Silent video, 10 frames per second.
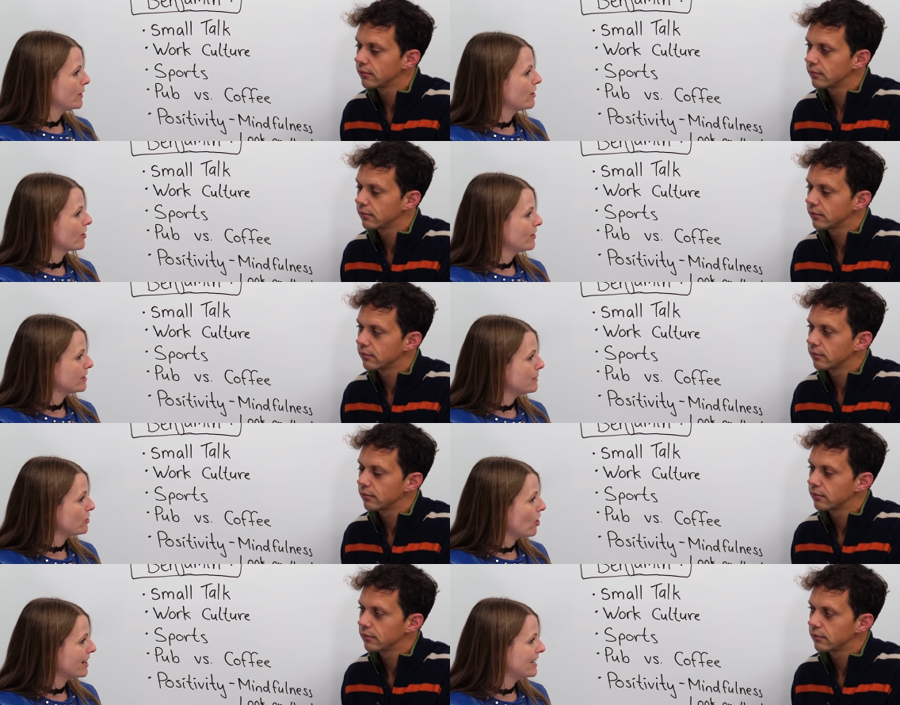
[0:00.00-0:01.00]
Speaker 1: we are going to be
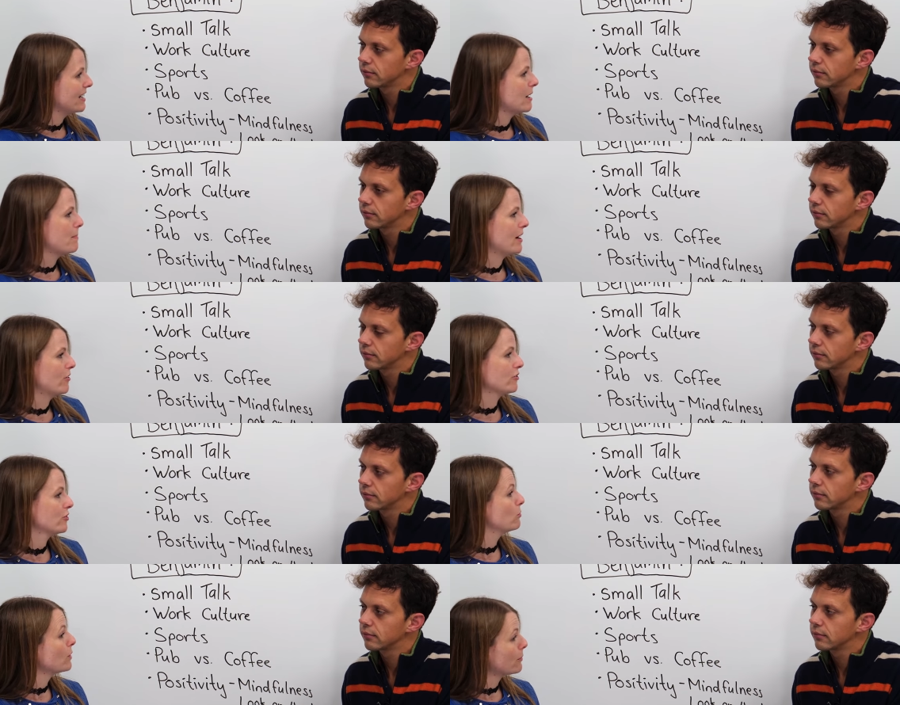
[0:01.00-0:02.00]
talking about
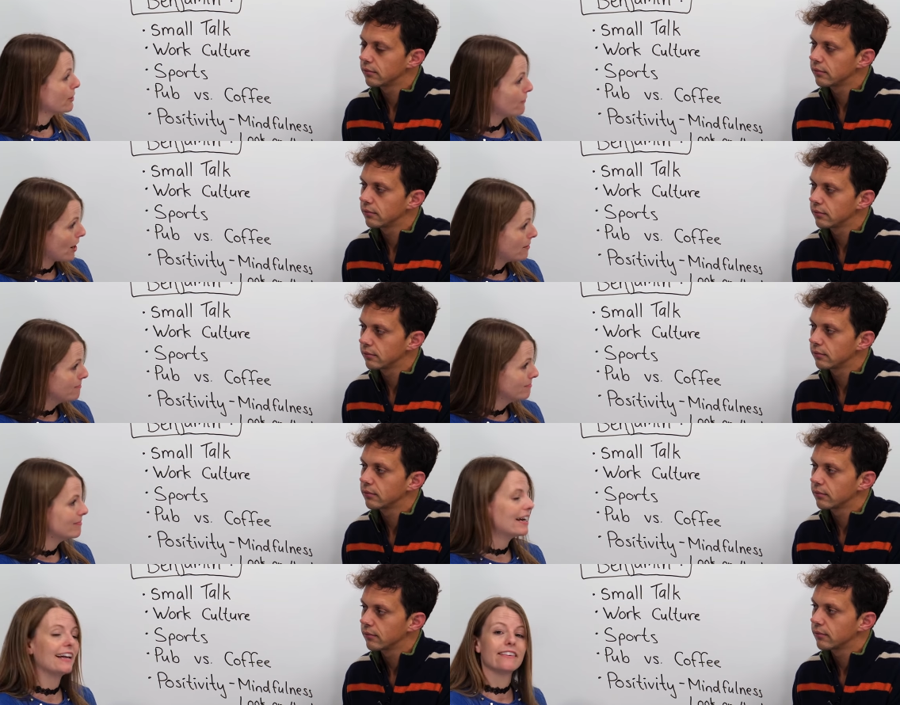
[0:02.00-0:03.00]
where we're from
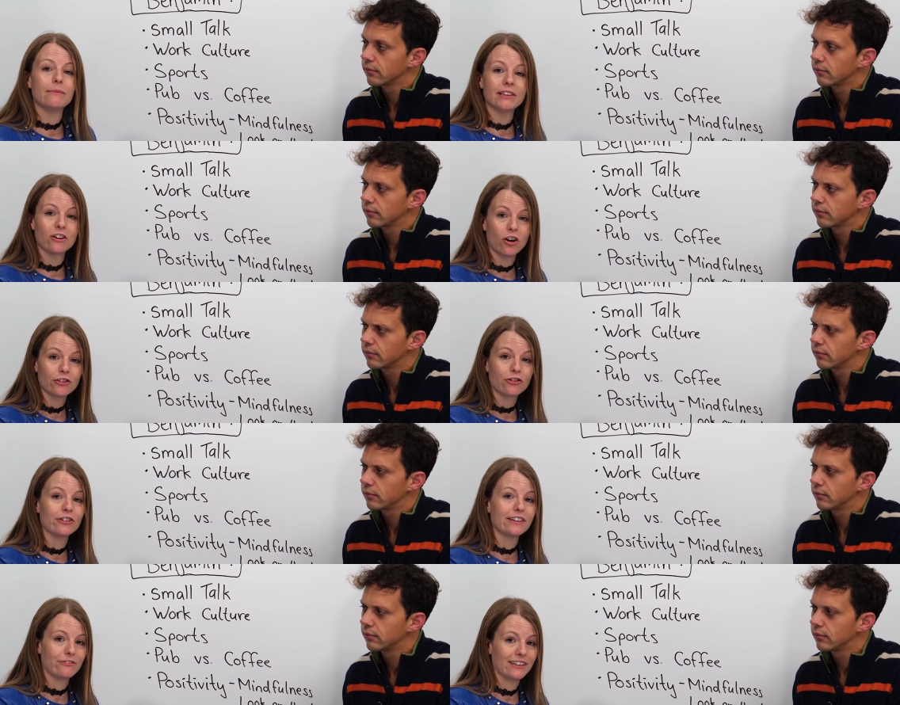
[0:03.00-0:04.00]
and some of the
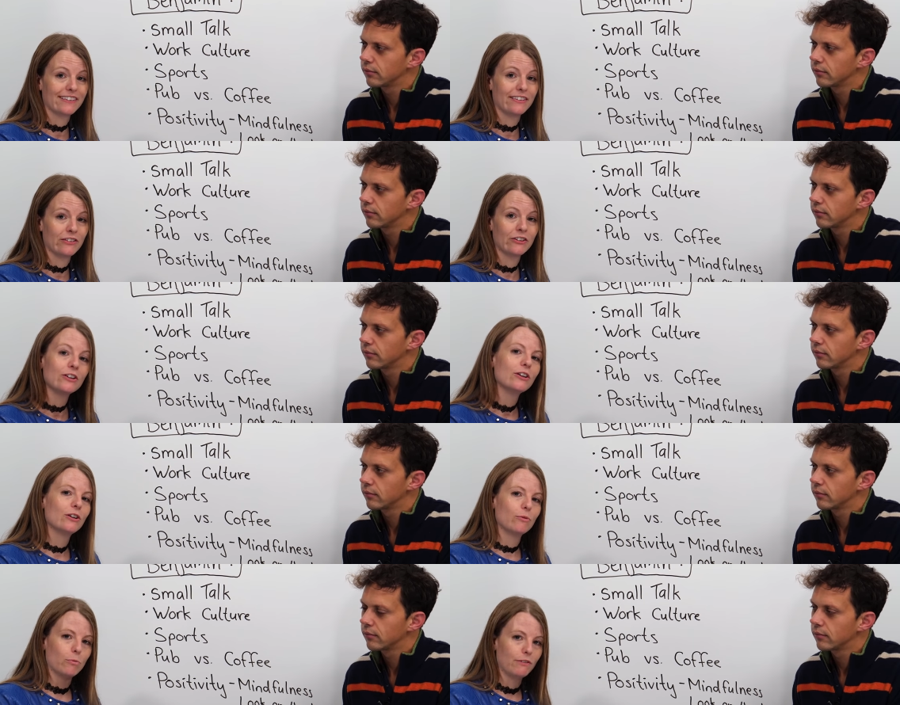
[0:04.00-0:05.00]
cultural differences
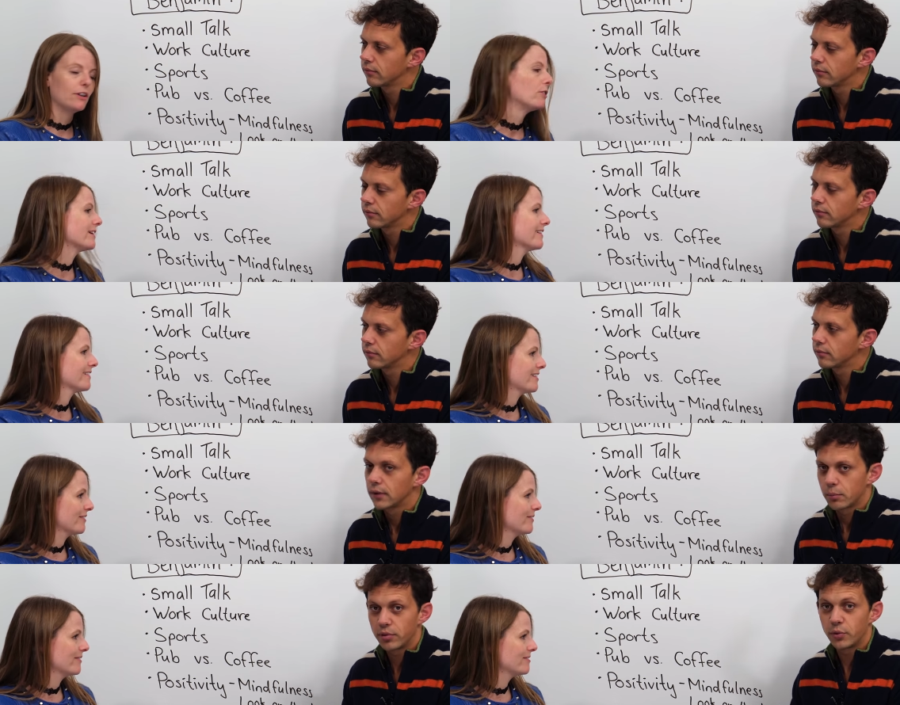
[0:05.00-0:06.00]
we've noticed
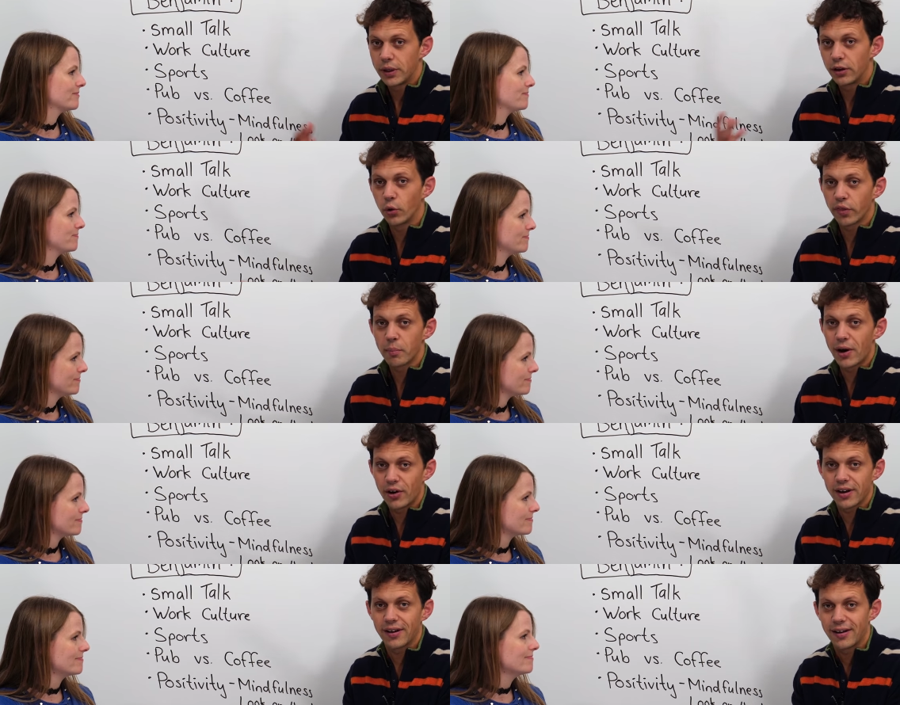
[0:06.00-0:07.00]
Speaker 2: between North
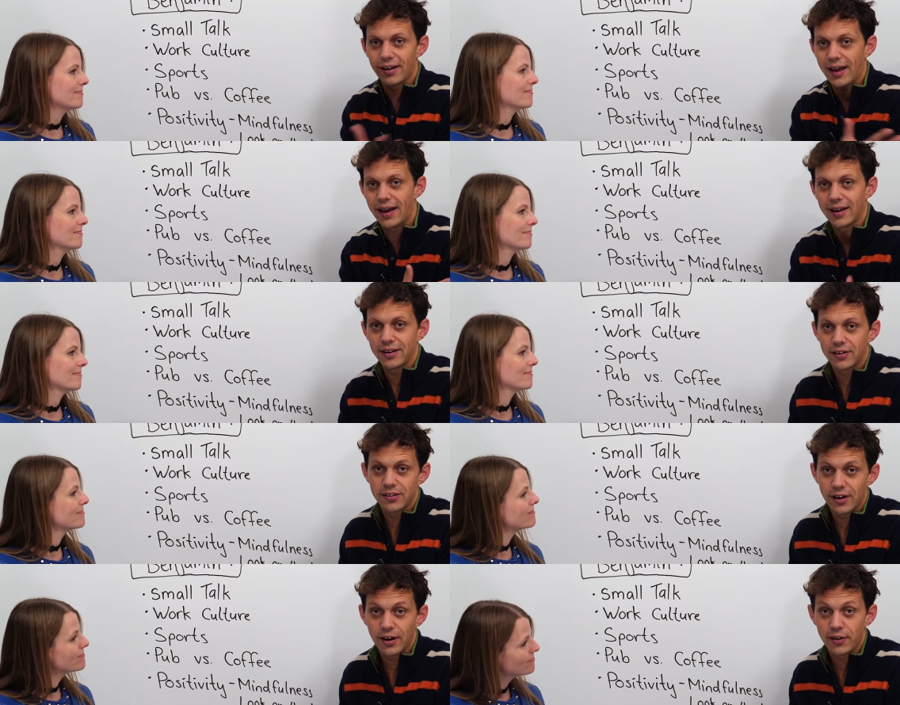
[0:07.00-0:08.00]
America and
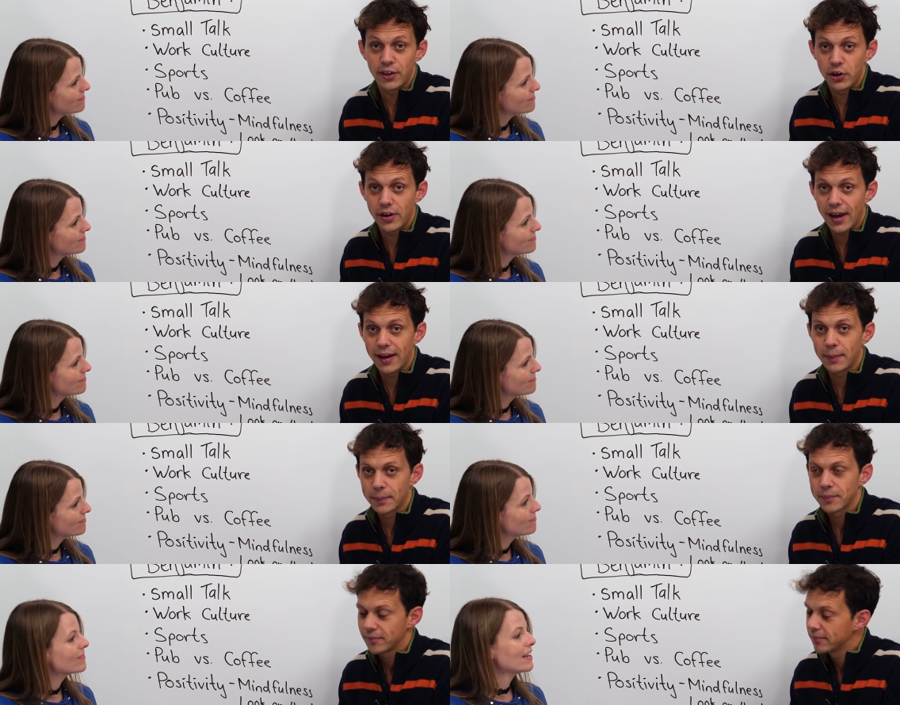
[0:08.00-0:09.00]
uh, the U K.
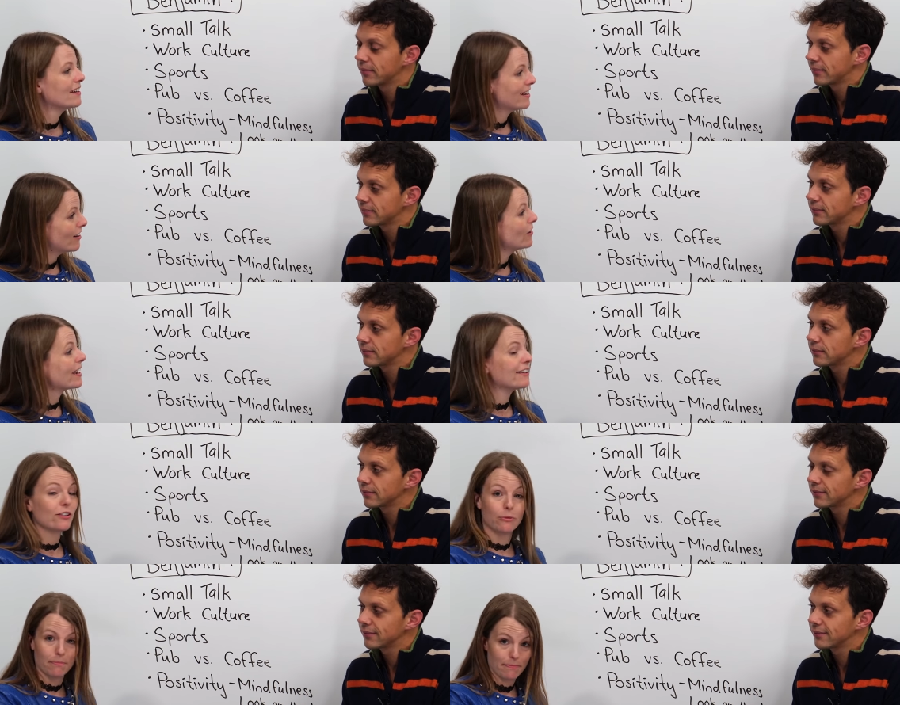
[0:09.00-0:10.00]
Speaker 1: Okay,
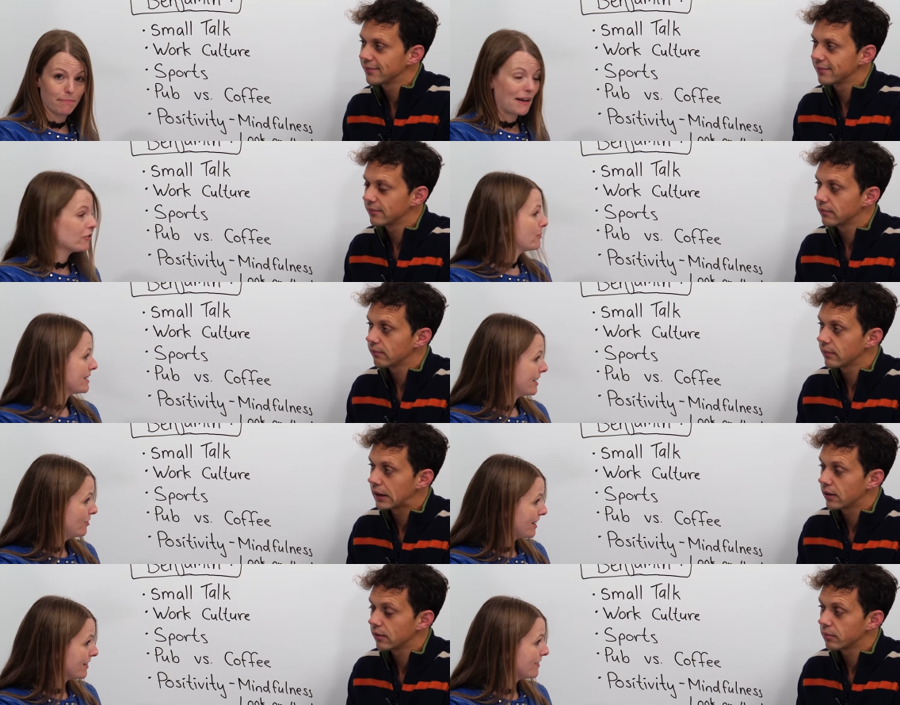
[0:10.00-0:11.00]
so Benjamin, can you
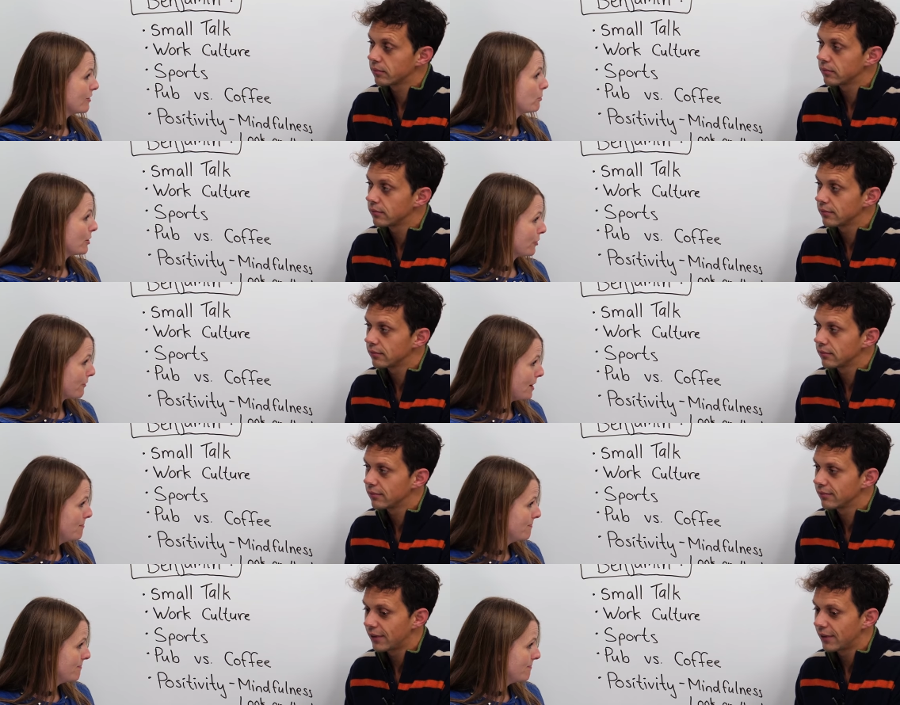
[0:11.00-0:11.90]
tell us where you're from?